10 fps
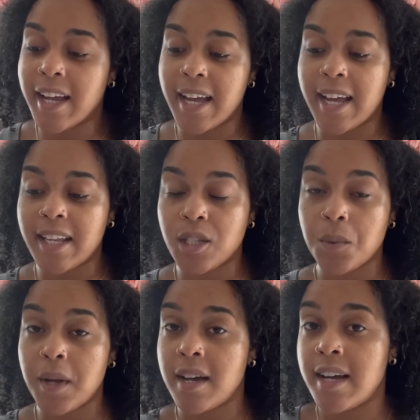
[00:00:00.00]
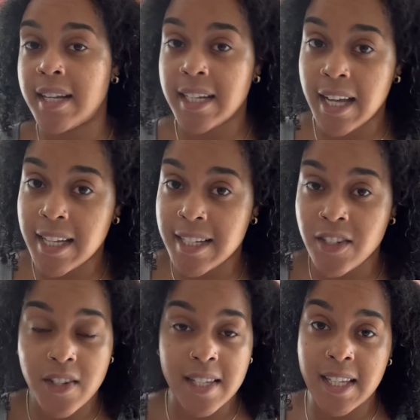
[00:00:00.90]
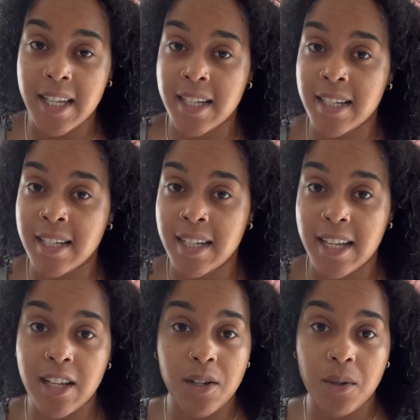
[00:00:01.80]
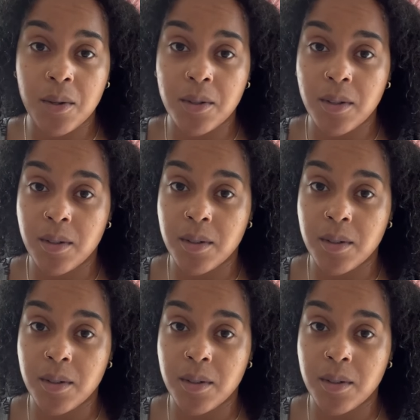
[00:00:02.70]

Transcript: got $1,200 just sitting in your